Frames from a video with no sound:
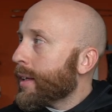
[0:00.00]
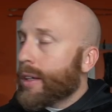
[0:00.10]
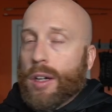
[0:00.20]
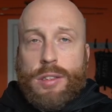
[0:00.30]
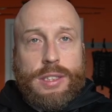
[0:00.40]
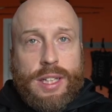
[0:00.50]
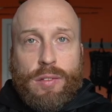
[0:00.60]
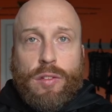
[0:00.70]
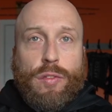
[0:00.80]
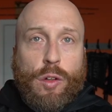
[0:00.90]
a
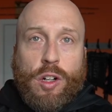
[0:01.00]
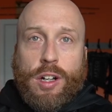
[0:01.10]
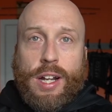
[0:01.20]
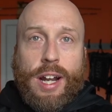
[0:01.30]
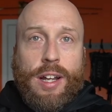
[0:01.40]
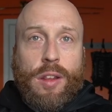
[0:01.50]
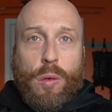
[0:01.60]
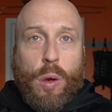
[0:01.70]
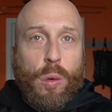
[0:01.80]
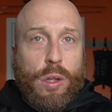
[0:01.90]
seven footer that I can
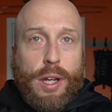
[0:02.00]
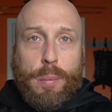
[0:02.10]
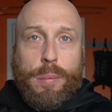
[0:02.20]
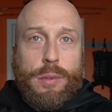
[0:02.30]
throw like,